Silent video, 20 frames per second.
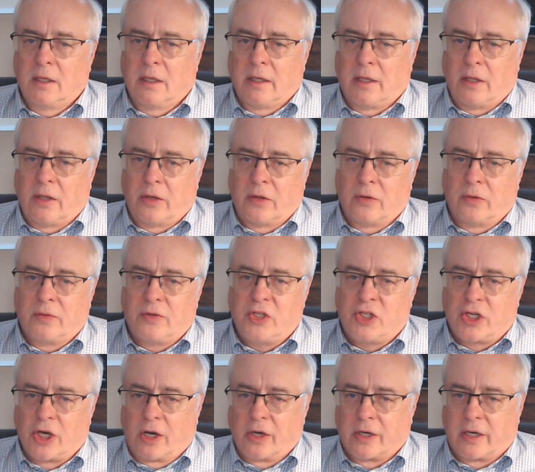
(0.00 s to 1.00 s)
you
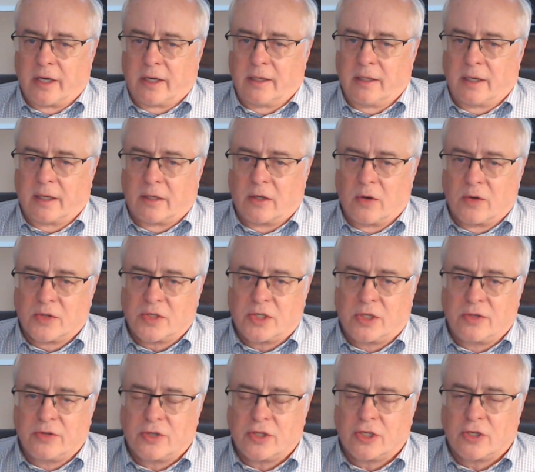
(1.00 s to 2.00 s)
chunk it and it goes
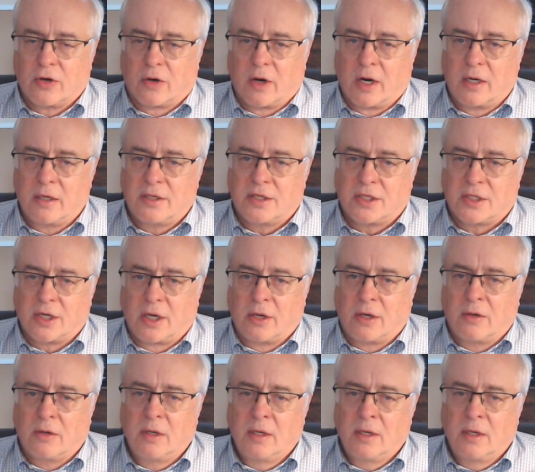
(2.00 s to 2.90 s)
too short. So